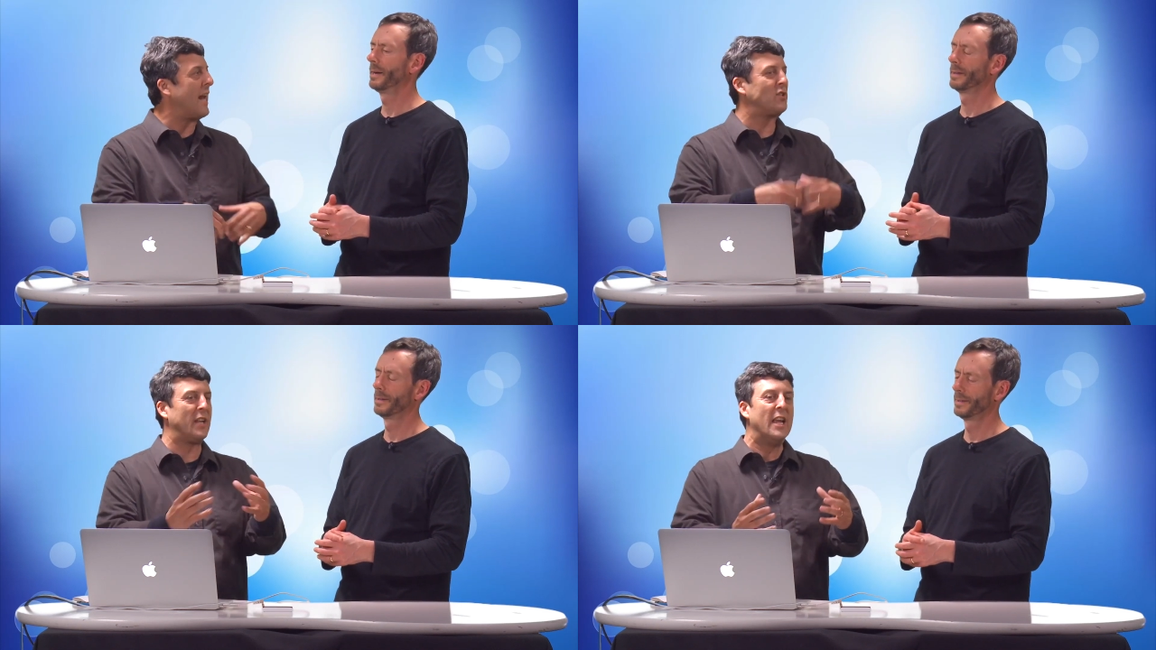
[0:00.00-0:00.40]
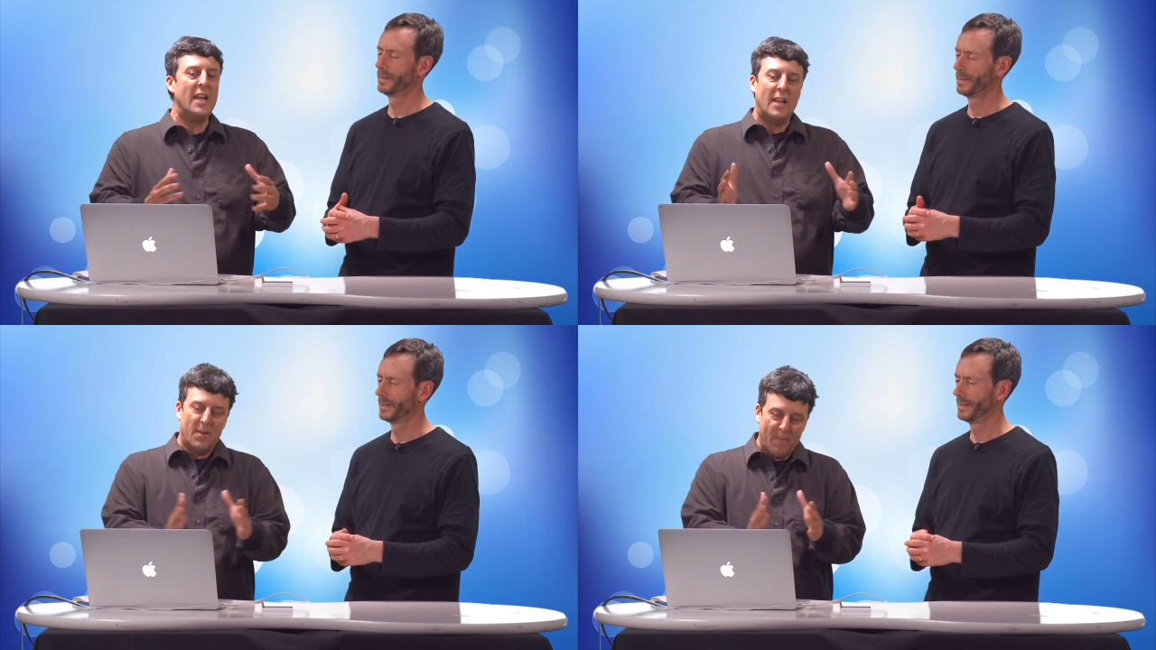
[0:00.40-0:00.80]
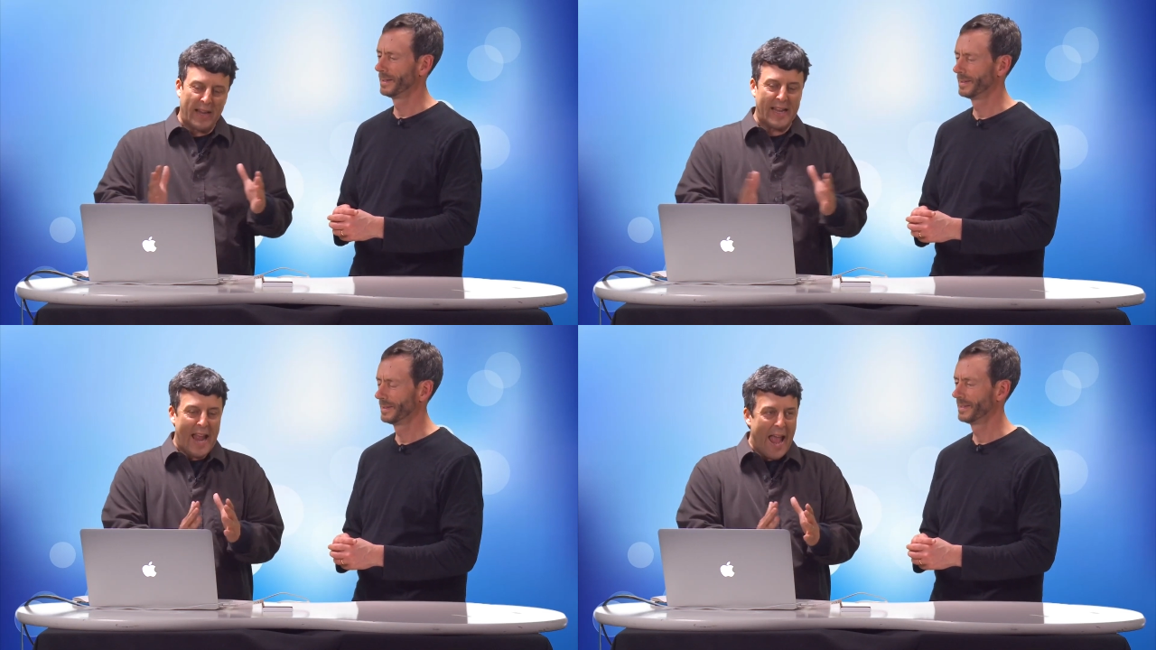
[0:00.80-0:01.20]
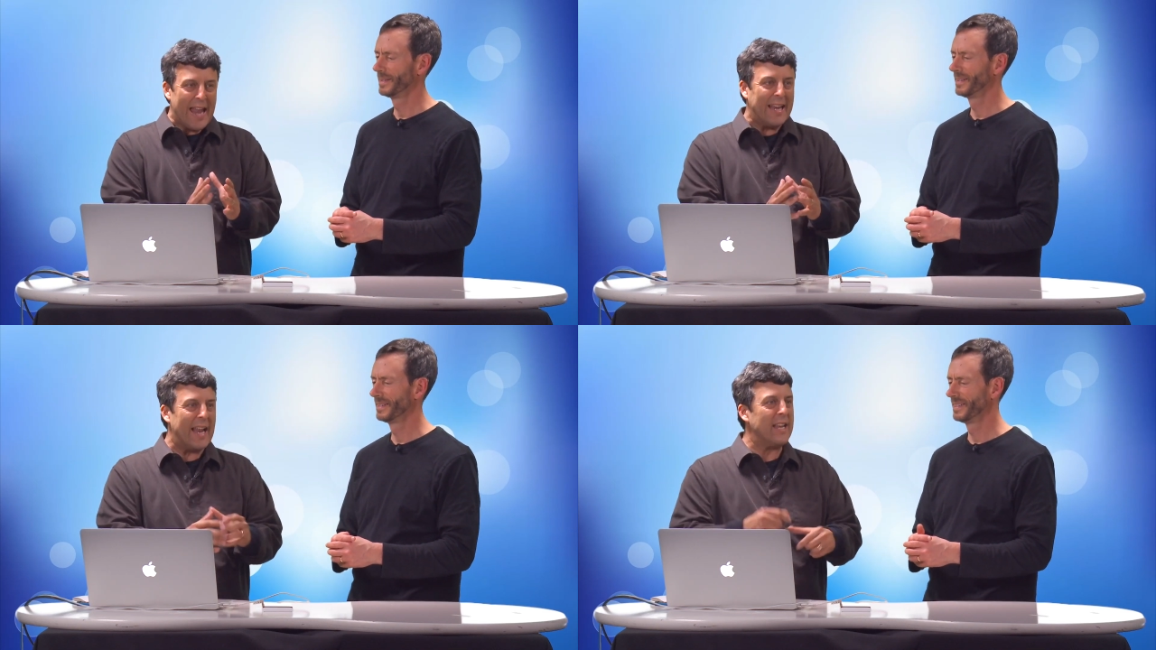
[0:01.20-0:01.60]
Speaker 1: actually make an
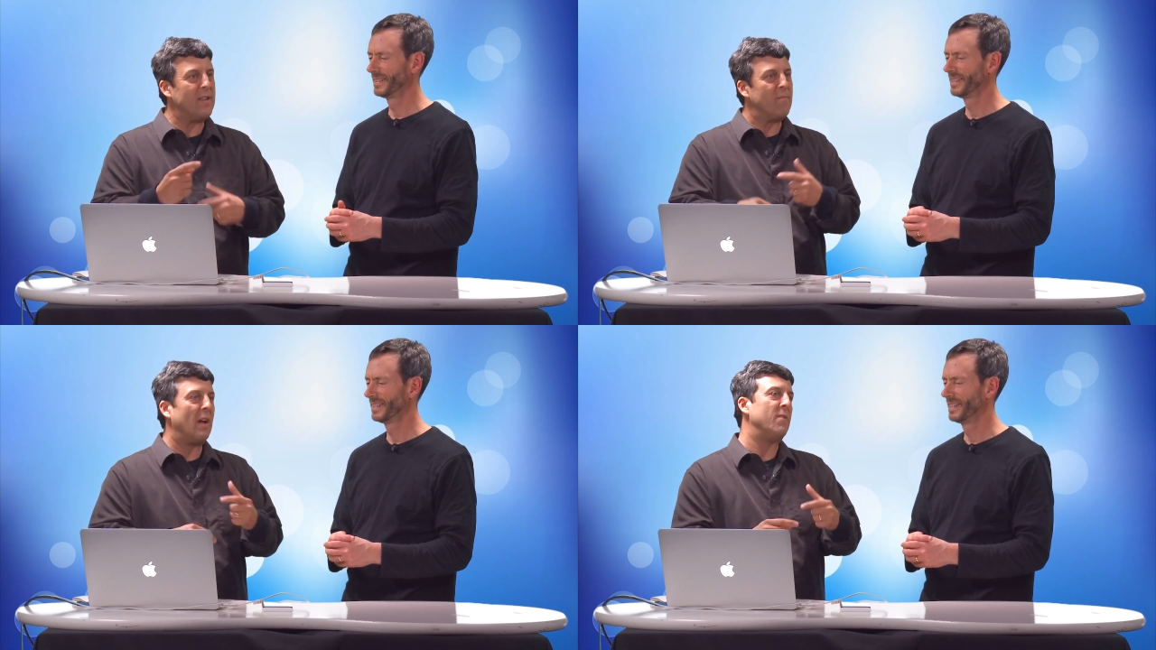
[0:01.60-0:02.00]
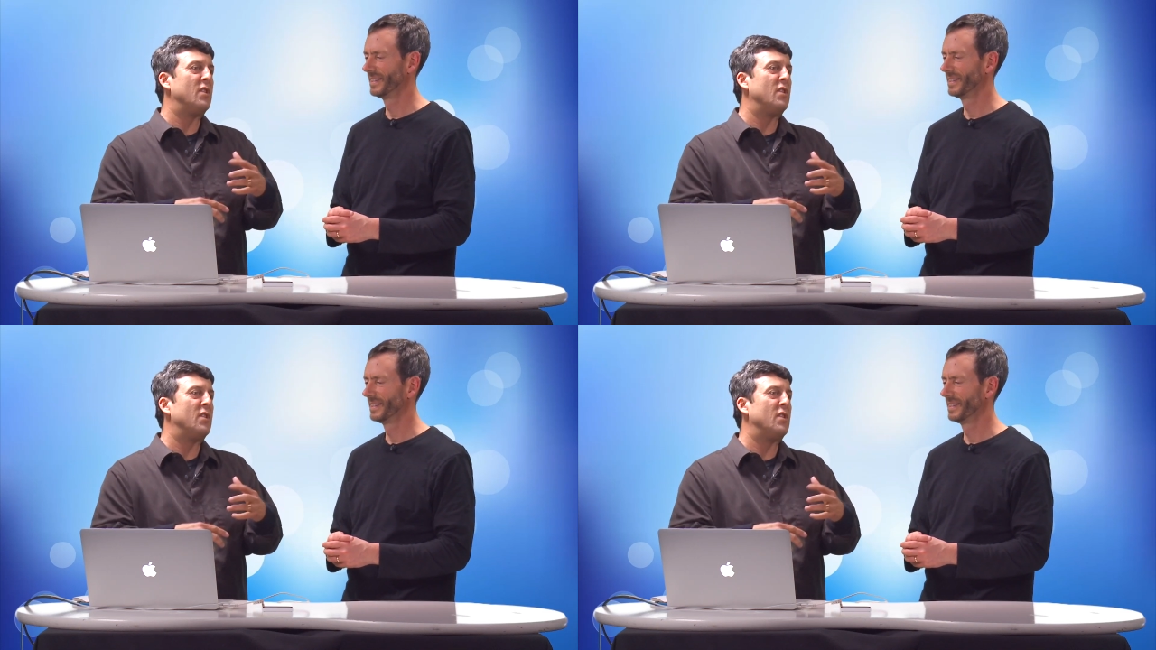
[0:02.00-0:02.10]
edit and uh,